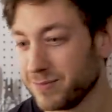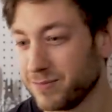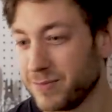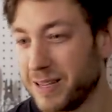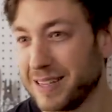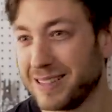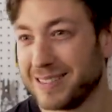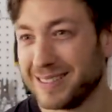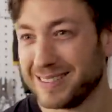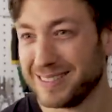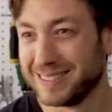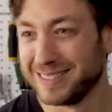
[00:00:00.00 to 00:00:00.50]
you
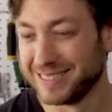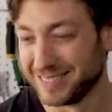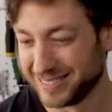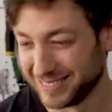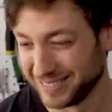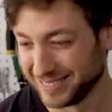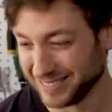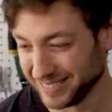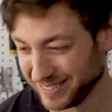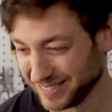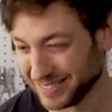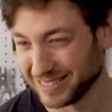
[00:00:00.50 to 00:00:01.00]
talking
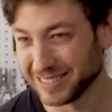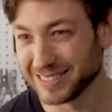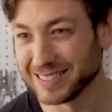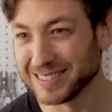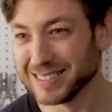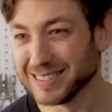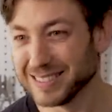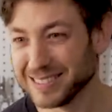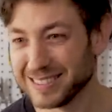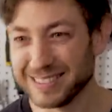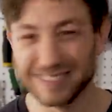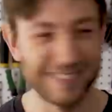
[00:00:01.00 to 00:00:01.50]
about?
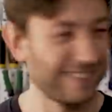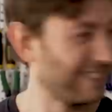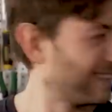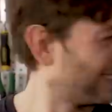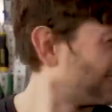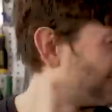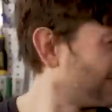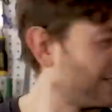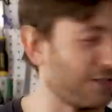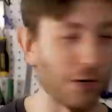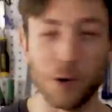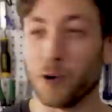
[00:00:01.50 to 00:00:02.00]

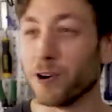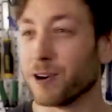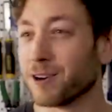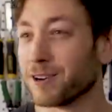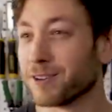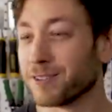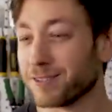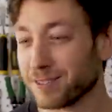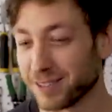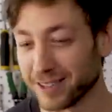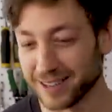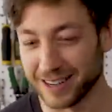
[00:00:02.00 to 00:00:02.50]
doors